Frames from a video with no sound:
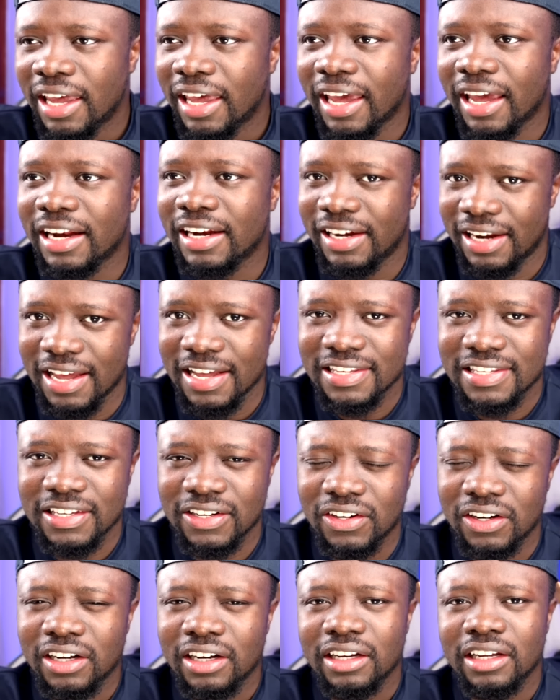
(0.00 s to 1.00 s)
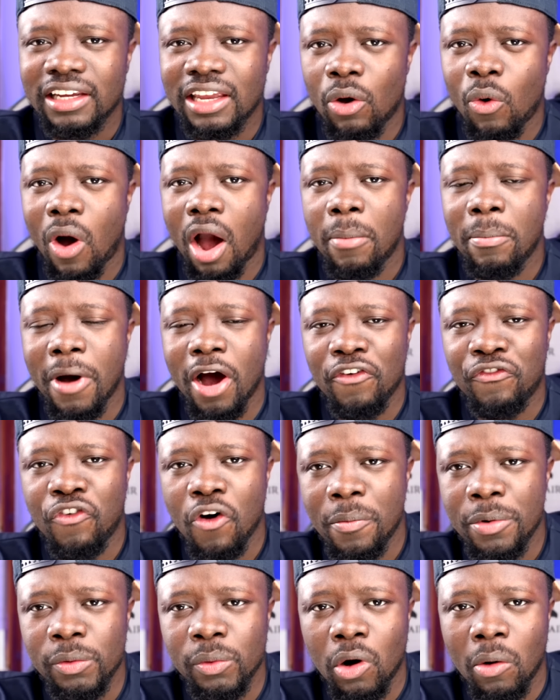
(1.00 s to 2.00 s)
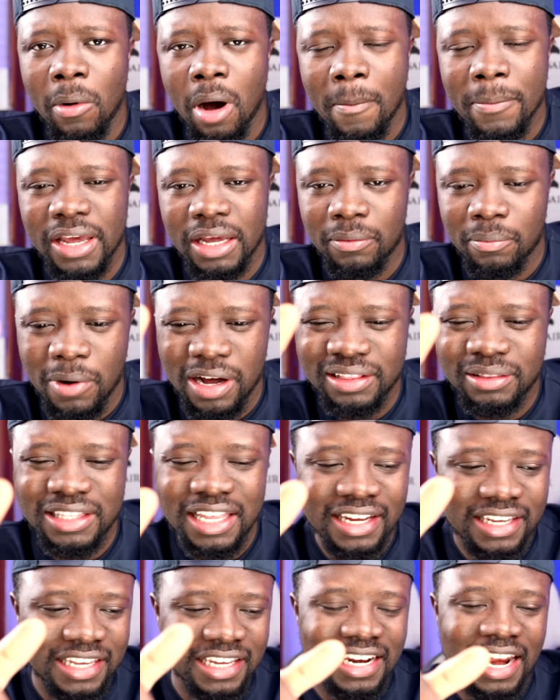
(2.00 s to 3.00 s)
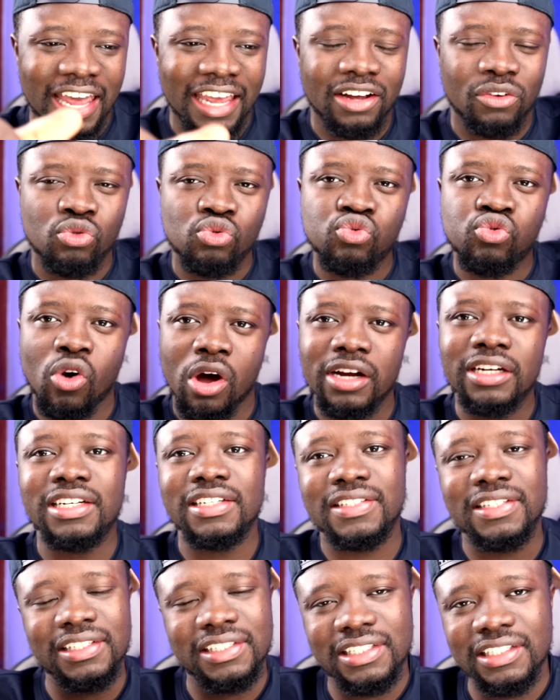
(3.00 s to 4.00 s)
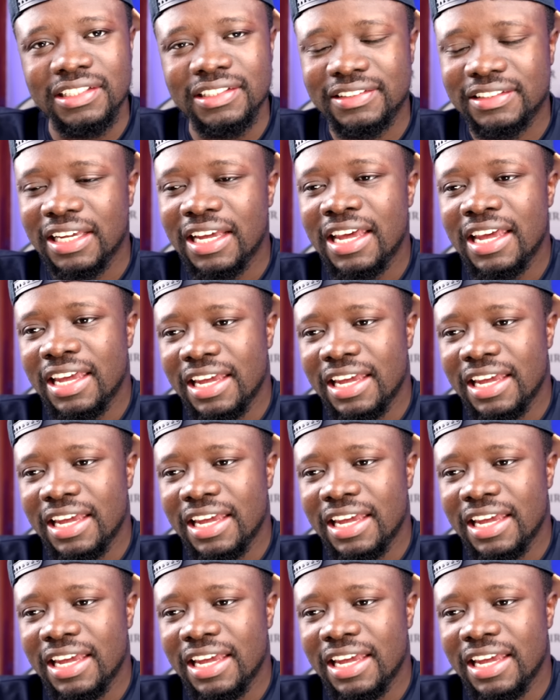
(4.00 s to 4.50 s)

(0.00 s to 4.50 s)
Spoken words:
And this, you know, you are mouth for being woman taking like wrong decisions